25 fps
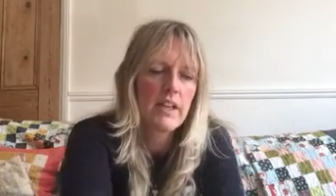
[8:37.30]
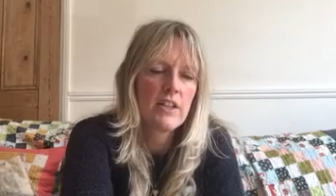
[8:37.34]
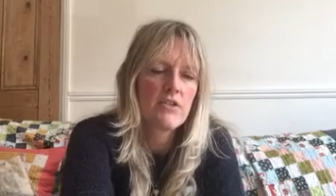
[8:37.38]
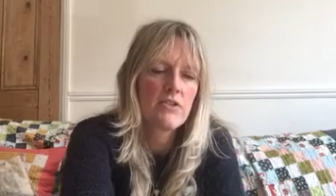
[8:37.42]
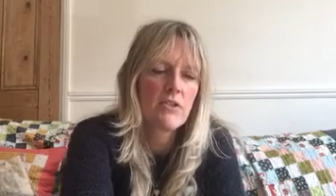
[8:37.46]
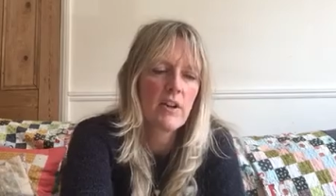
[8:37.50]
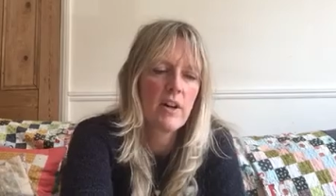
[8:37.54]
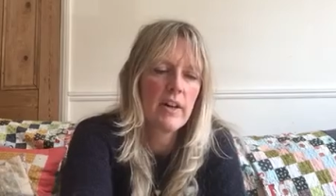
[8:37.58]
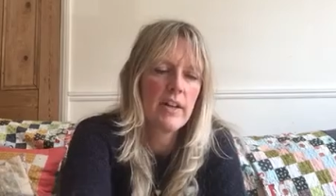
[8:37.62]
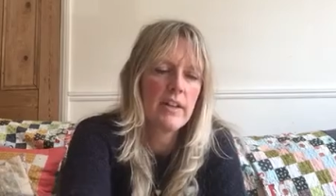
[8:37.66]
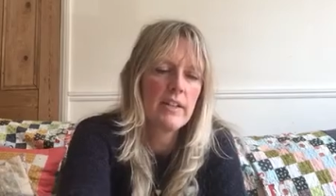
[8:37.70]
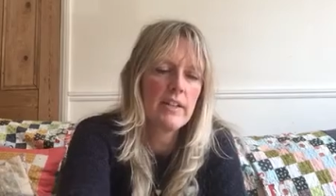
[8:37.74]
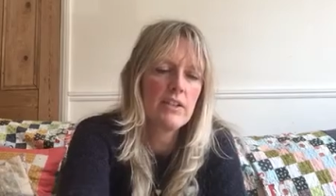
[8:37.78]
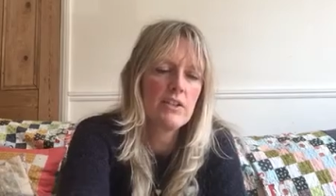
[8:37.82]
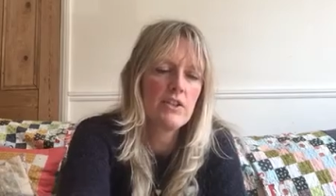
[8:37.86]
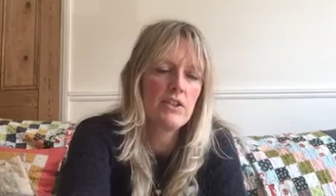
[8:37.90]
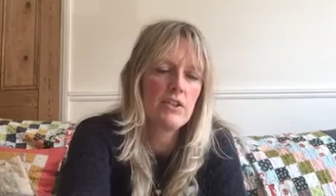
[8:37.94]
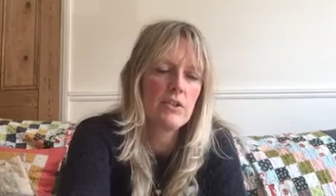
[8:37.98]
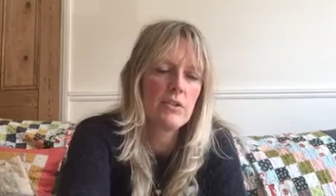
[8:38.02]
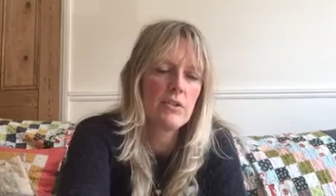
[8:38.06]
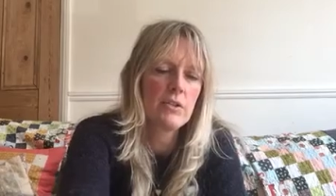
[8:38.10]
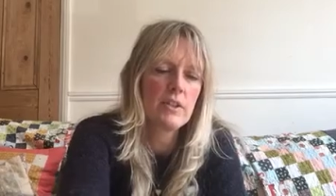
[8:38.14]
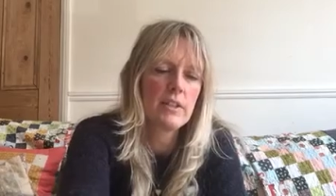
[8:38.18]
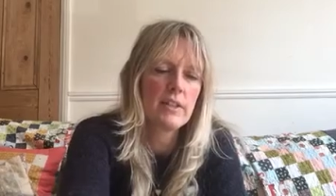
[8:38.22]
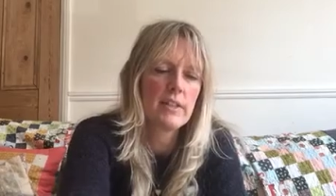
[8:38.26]
Try and
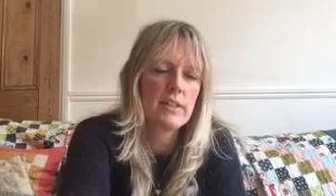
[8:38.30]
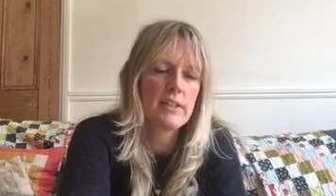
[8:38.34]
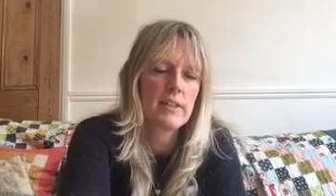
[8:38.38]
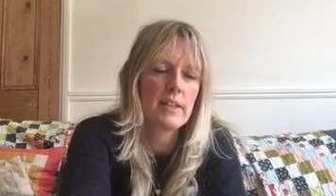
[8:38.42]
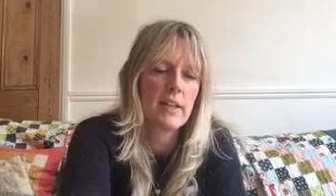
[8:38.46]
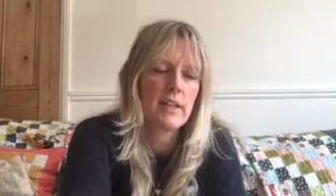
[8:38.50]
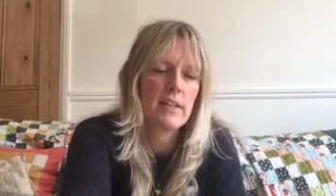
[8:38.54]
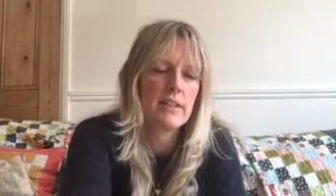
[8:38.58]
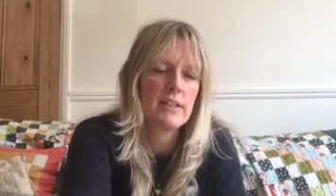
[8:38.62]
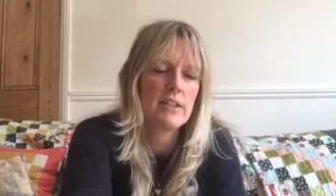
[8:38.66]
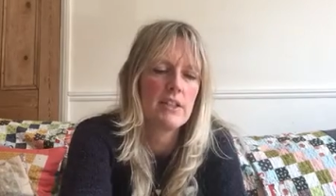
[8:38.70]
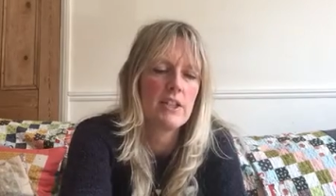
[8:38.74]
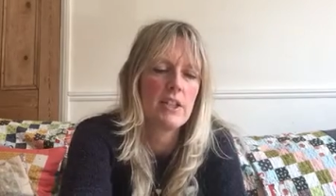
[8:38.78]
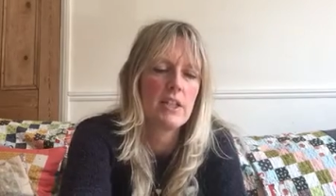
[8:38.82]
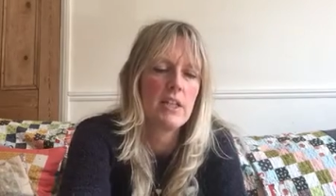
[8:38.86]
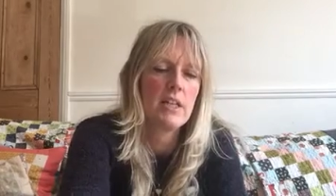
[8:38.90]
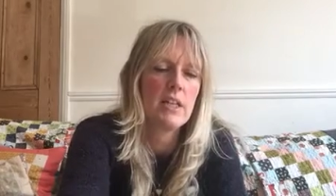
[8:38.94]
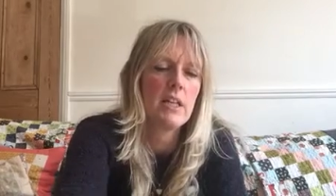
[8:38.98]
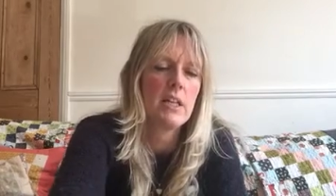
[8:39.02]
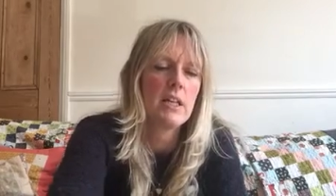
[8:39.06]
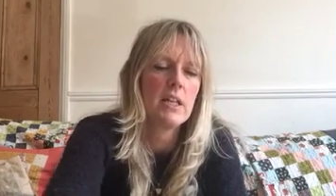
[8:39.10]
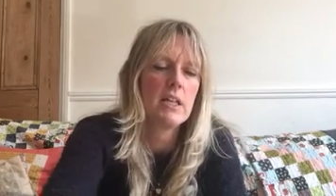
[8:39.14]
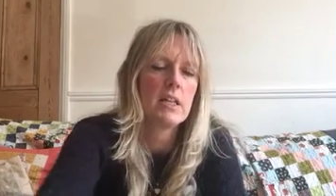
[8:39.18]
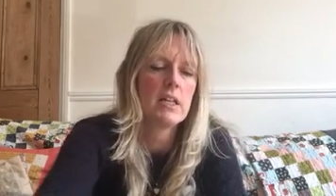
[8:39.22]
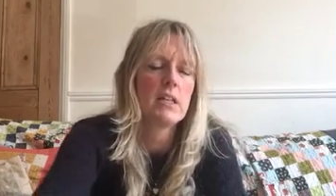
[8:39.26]
enjoy this
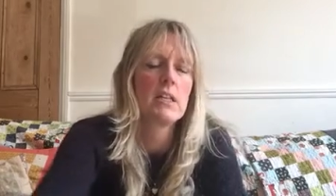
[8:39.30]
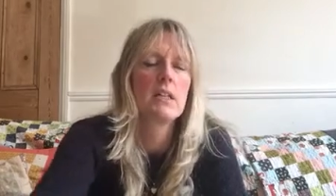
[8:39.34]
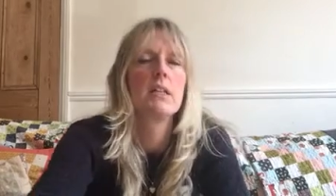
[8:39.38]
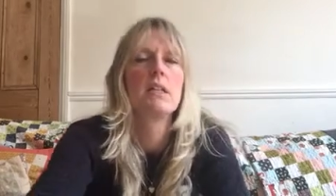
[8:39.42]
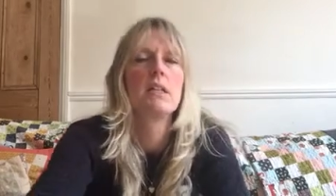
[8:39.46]
energy.